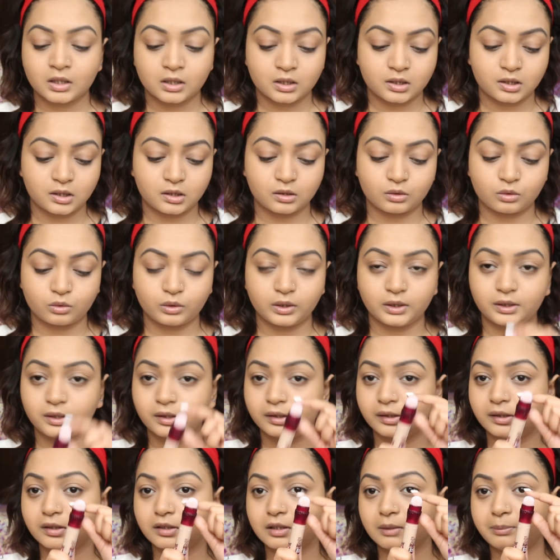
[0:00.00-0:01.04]
So
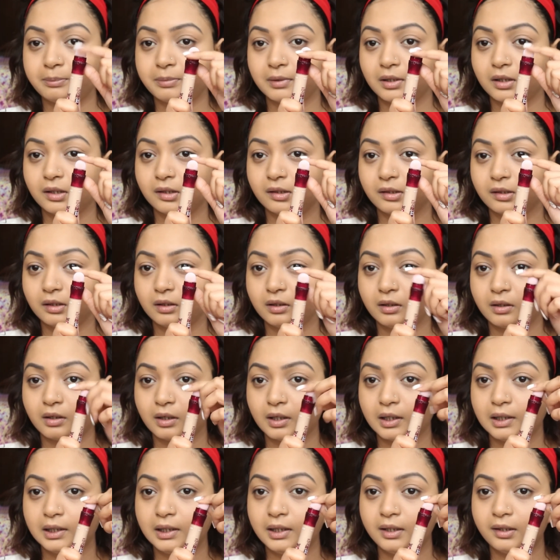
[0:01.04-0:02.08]
its tip is
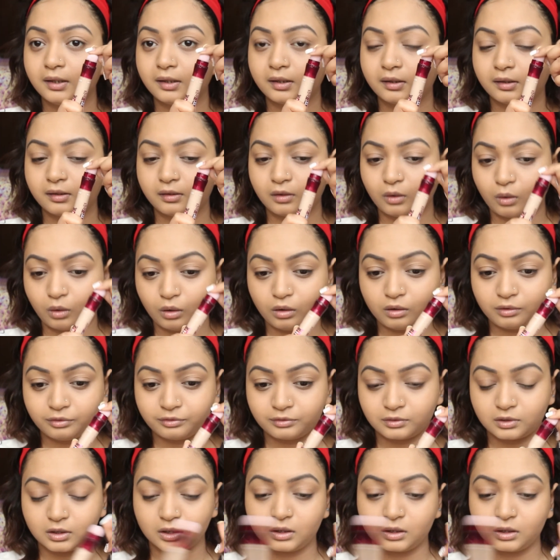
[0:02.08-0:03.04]
really soft.